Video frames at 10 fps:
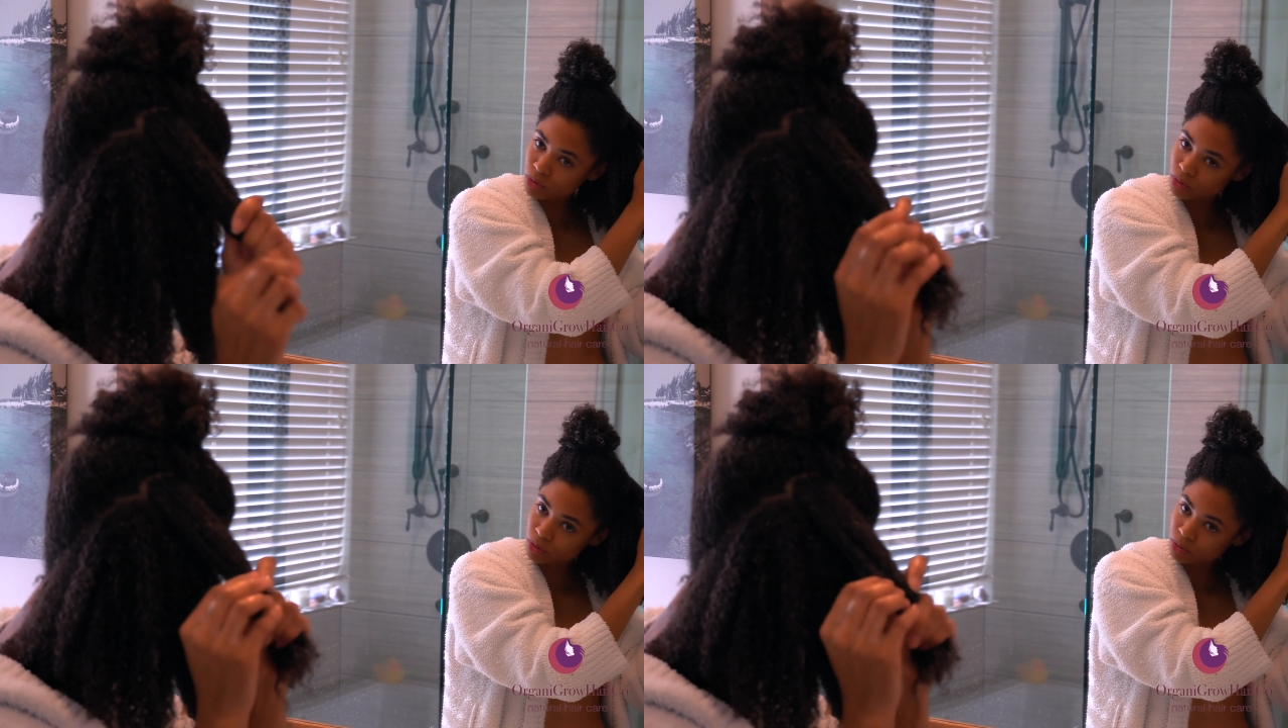
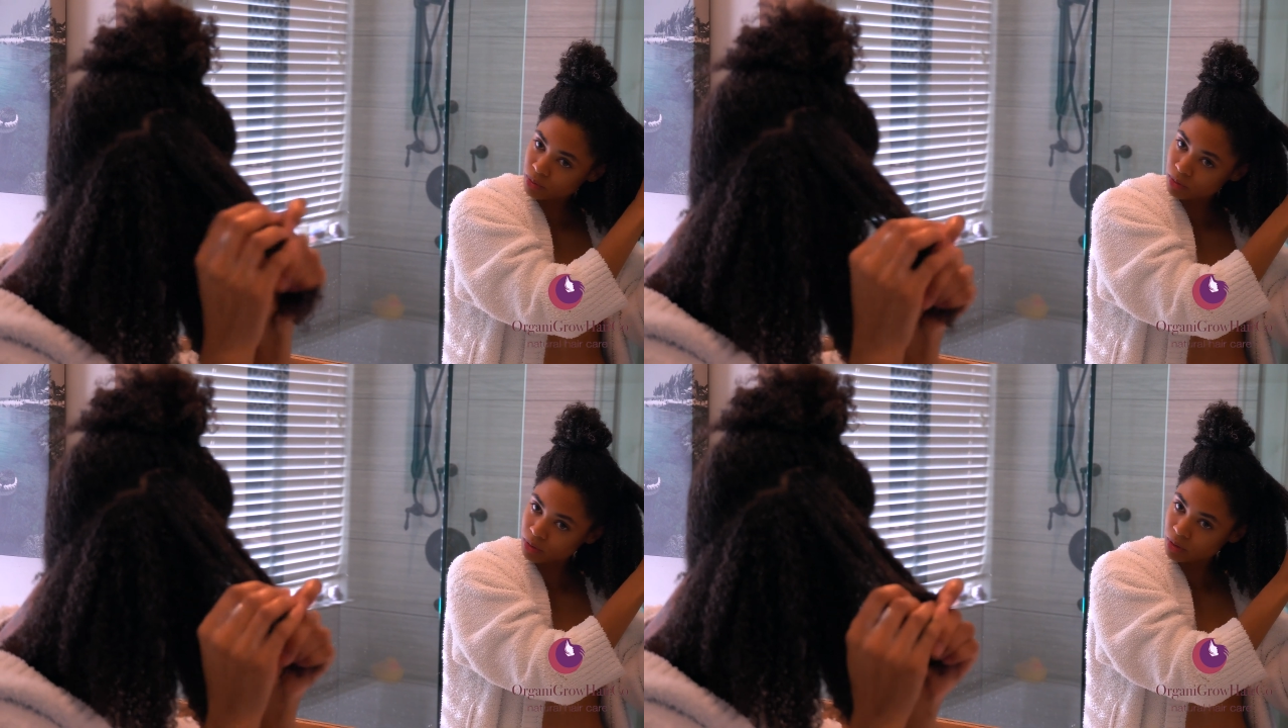through,
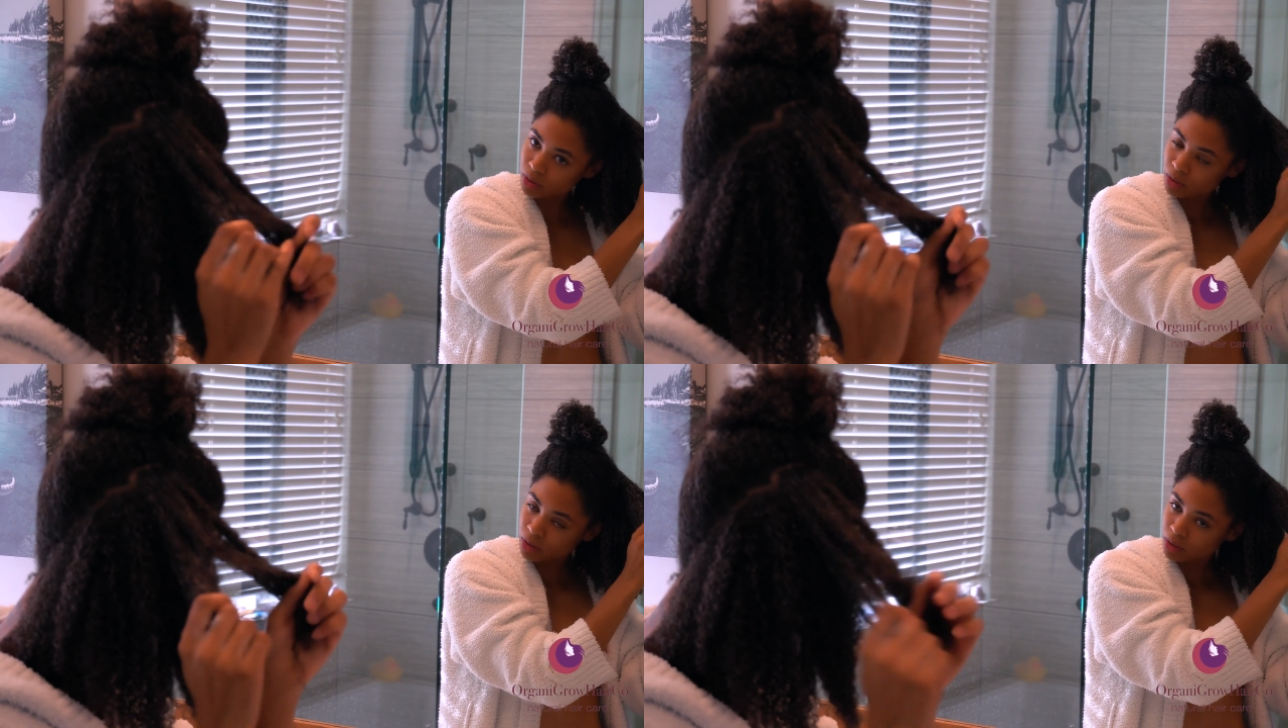
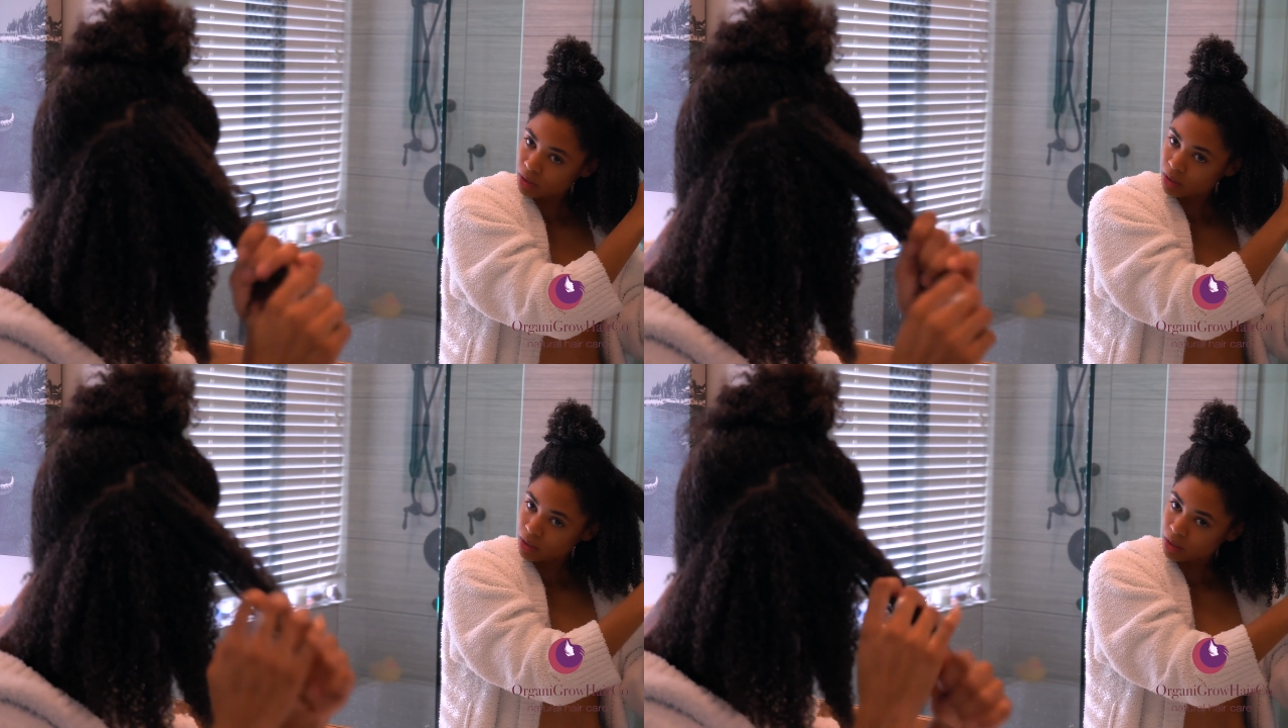
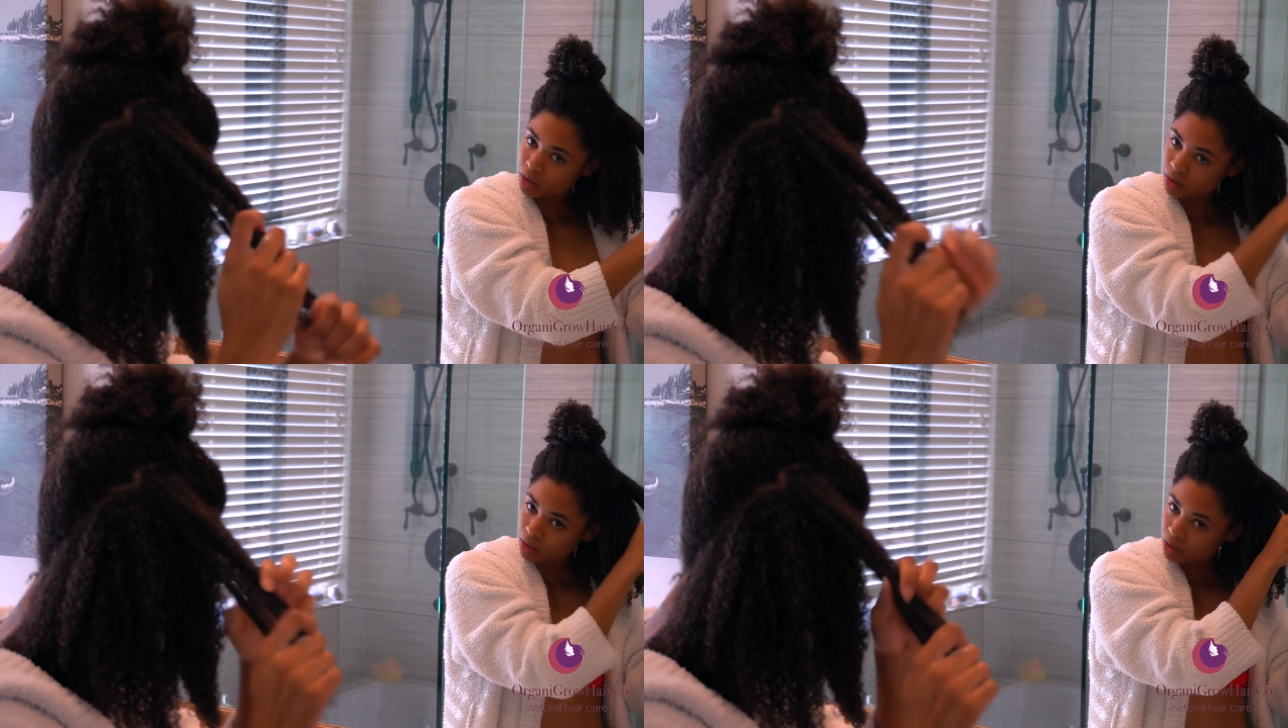
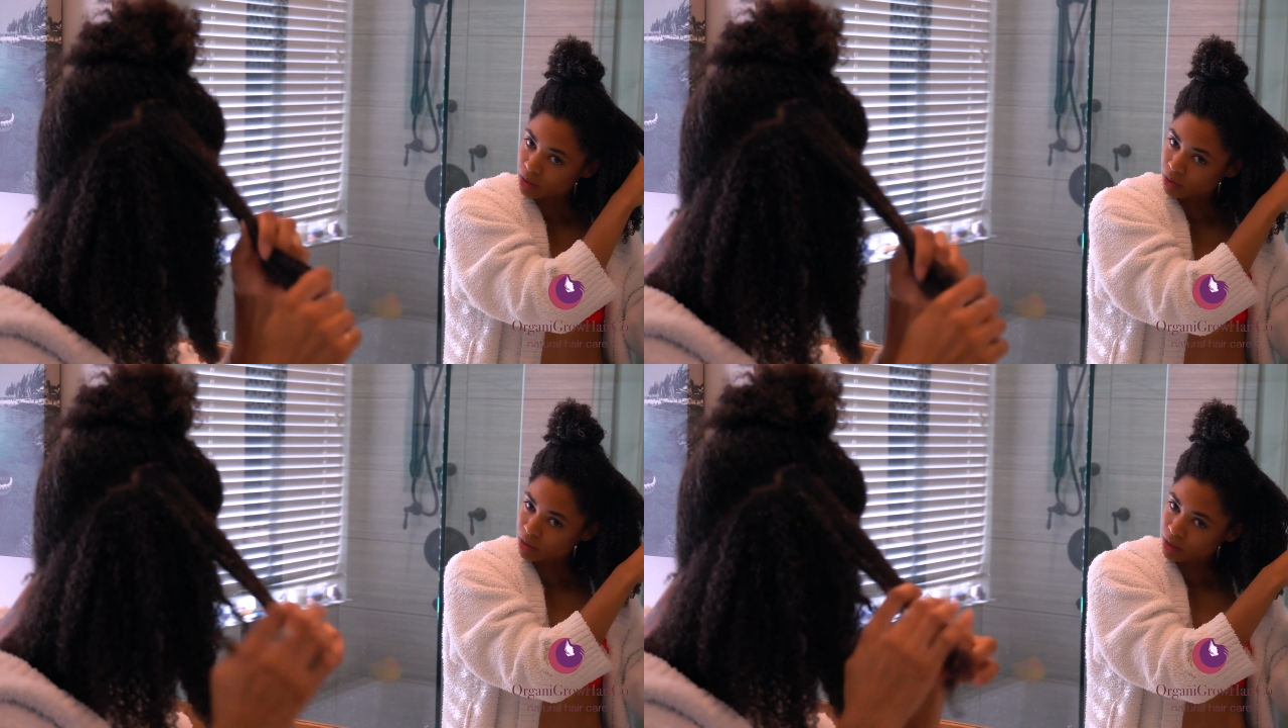and
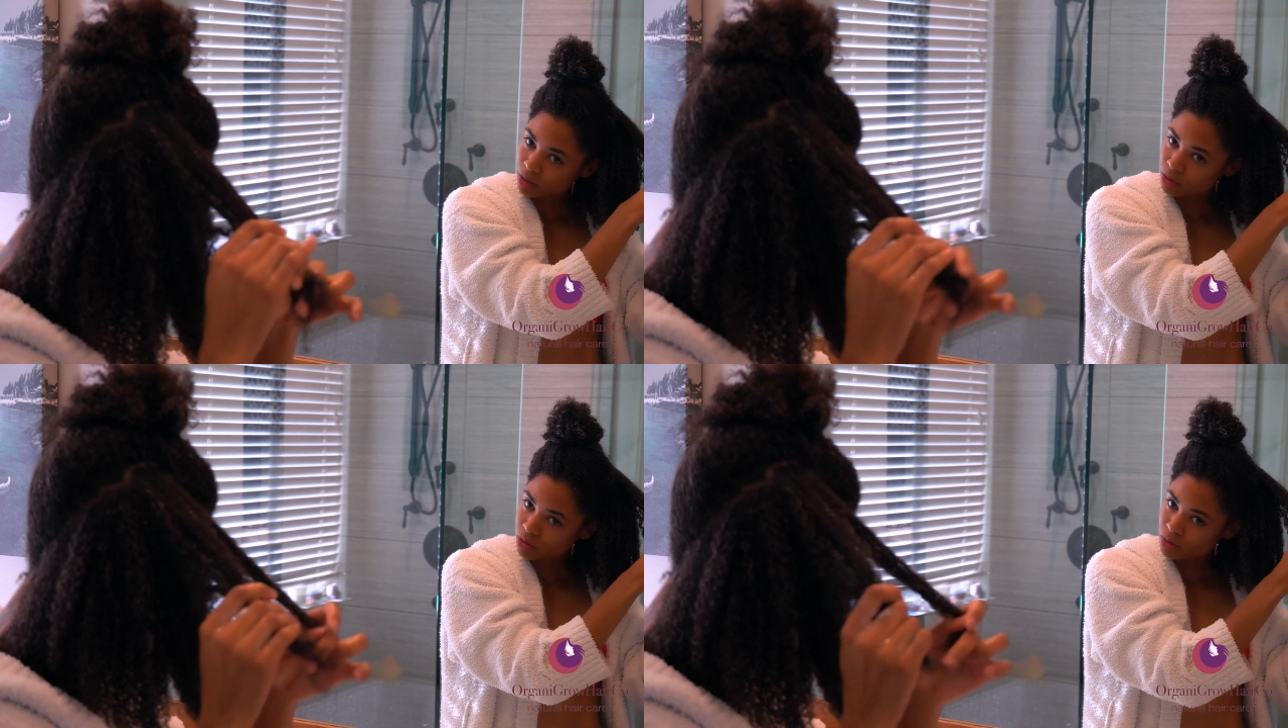I'll kind
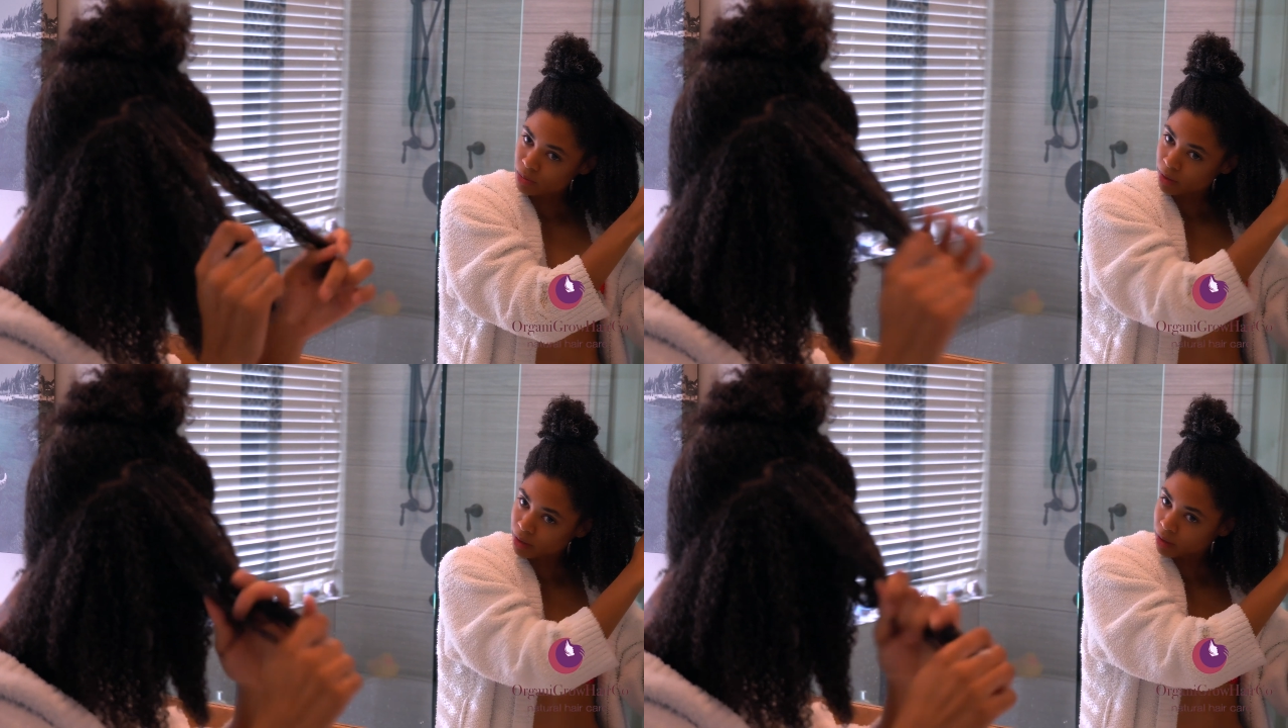of use
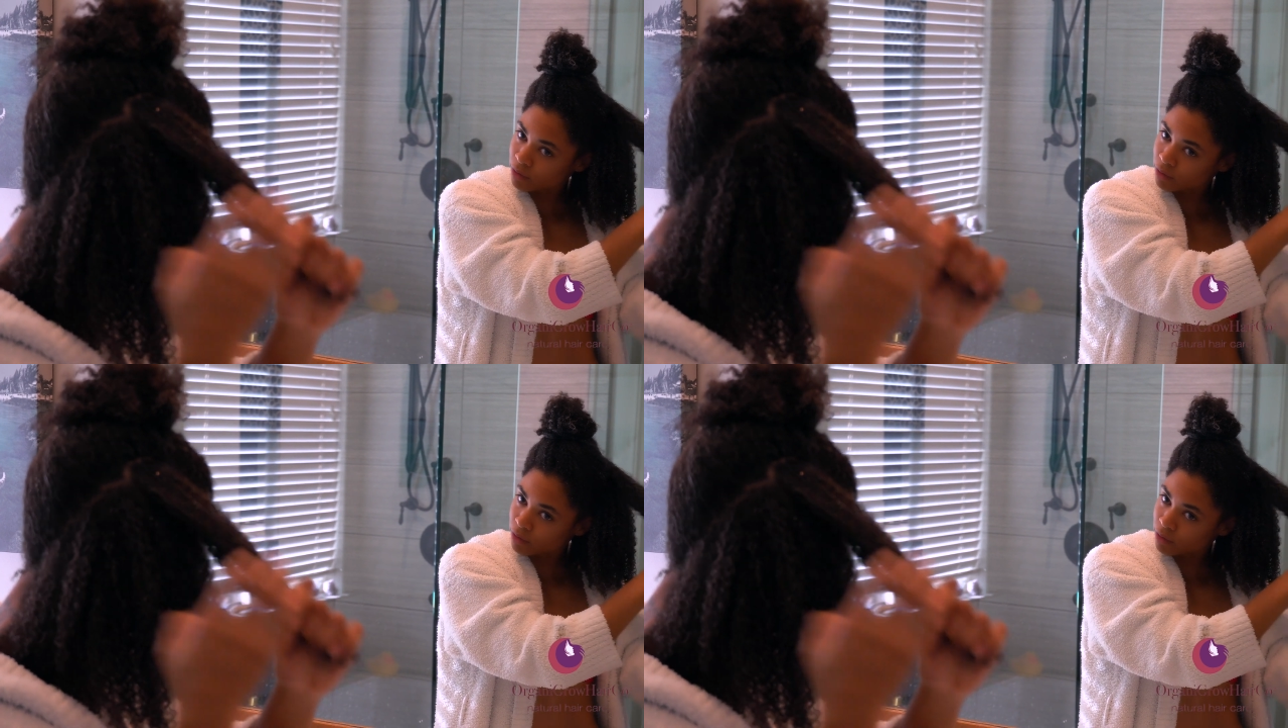my